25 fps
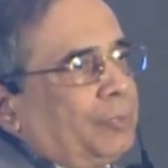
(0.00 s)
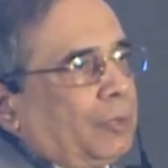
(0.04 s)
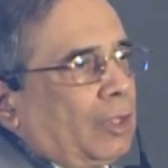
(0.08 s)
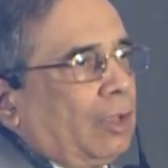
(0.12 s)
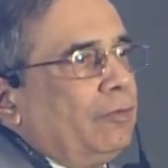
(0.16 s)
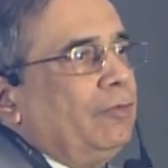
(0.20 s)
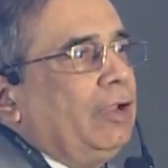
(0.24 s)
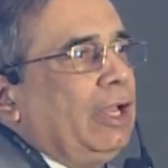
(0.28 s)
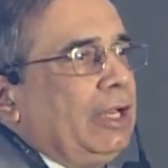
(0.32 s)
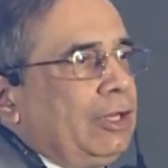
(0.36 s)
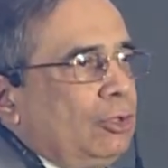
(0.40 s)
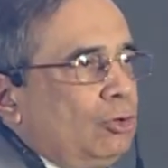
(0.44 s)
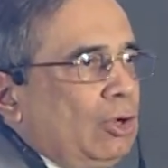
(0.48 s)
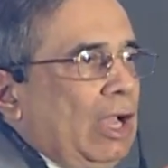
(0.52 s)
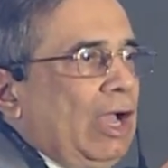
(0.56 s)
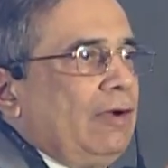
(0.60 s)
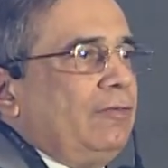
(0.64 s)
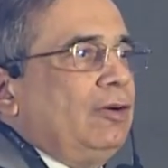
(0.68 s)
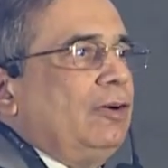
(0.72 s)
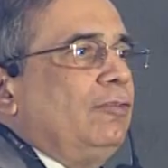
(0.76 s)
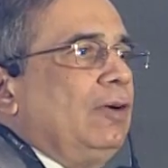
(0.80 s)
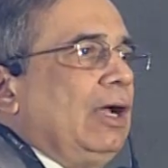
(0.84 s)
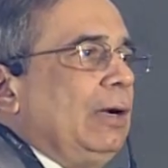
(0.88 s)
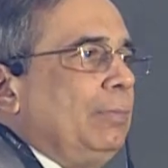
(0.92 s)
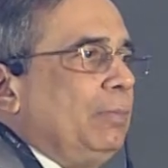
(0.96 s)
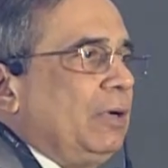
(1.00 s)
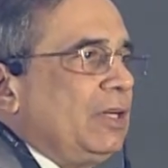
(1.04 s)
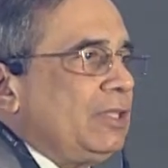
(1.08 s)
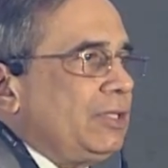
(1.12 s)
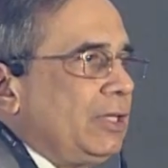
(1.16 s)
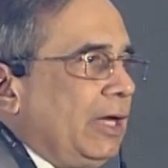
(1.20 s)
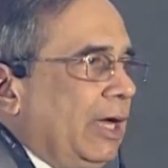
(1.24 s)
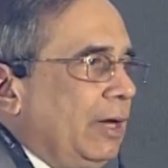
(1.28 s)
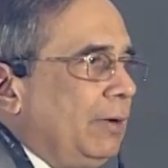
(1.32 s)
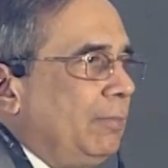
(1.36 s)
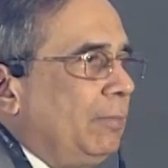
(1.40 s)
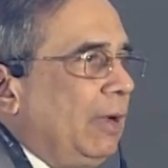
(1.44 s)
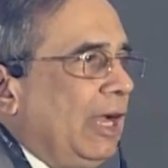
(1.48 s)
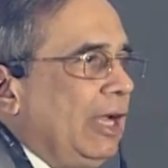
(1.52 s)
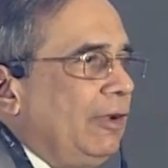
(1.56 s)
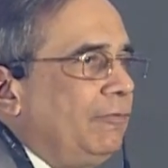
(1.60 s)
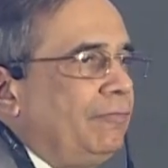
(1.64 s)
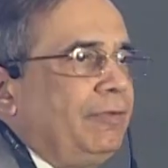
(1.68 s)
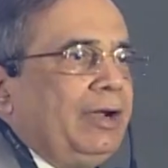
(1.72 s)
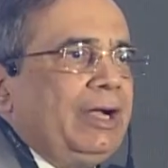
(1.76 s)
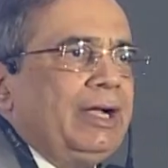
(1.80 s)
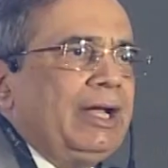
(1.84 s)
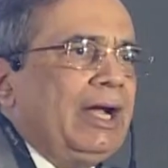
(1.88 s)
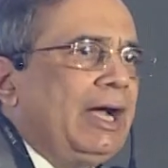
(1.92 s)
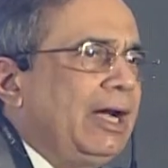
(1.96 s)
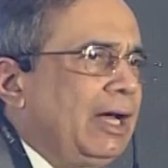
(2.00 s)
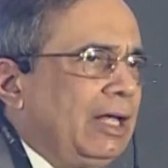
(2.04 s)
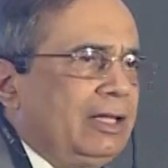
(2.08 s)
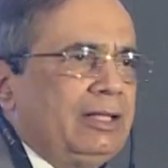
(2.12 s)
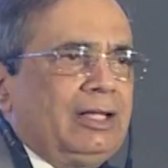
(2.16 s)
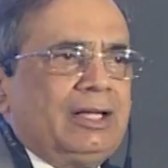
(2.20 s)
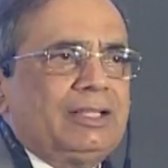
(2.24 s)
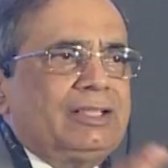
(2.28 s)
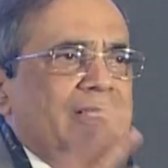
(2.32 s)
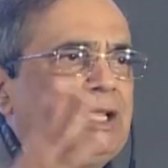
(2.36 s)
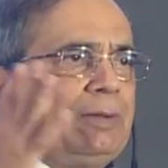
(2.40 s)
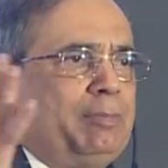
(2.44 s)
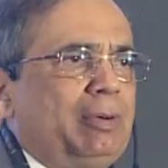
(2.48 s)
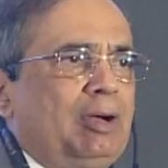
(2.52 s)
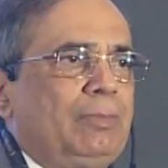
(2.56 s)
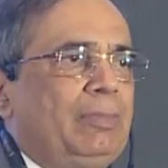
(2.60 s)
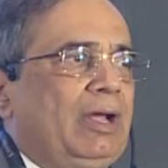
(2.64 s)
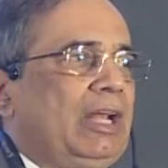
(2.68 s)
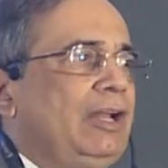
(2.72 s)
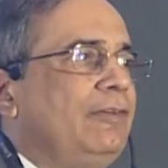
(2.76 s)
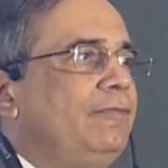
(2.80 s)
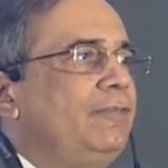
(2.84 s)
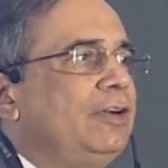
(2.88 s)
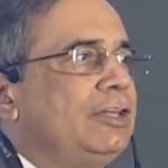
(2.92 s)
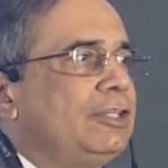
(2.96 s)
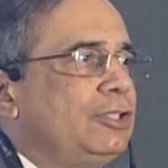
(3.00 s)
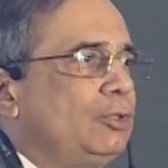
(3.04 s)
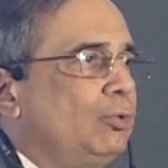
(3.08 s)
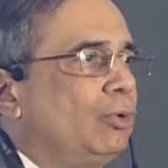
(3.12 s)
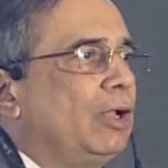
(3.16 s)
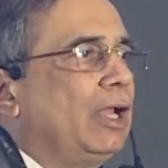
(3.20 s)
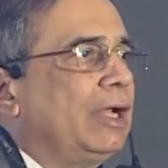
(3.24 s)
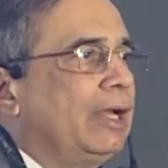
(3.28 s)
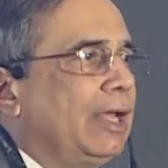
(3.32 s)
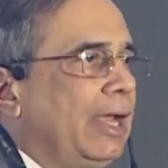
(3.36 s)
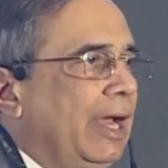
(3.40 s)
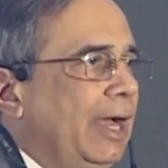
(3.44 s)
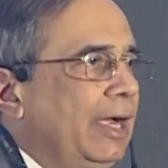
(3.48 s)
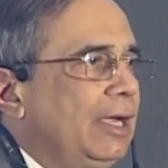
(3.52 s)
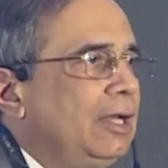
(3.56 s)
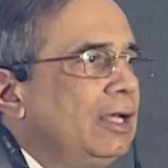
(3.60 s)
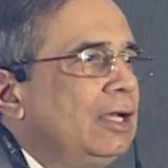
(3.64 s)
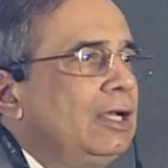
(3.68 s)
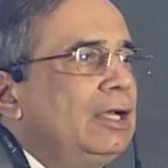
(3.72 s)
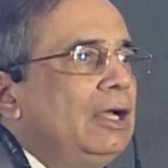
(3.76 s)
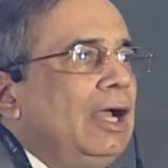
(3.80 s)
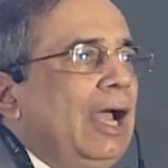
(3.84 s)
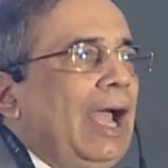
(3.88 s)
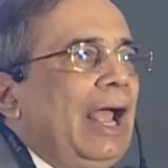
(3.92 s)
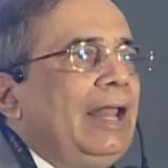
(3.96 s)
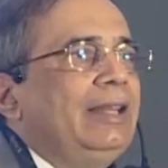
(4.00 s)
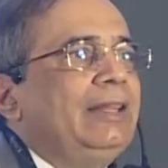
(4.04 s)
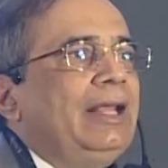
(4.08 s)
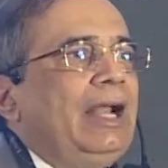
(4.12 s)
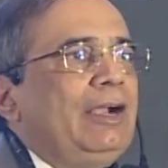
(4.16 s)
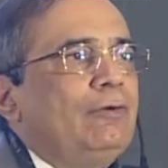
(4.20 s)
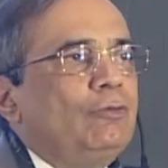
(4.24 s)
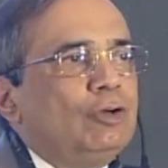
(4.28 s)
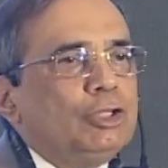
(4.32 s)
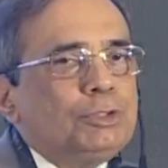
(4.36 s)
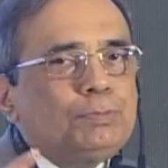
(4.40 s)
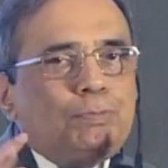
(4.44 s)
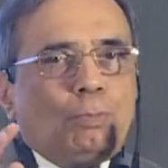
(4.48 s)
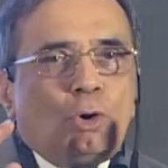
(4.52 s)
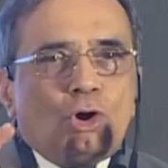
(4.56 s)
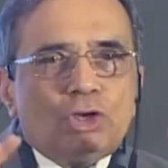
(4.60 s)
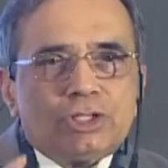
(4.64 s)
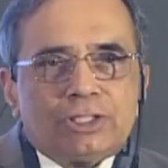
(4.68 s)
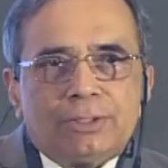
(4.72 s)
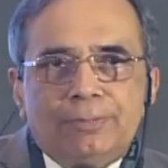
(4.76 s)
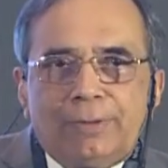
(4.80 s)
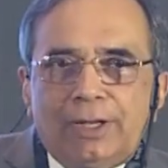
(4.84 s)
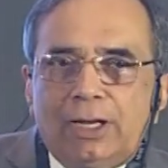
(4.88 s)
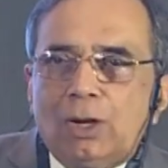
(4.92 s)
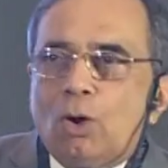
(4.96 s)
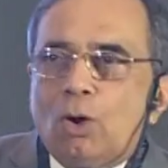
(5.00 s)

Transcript: where you have a 1% benefit and other SEPA benefits you can get. And that was possible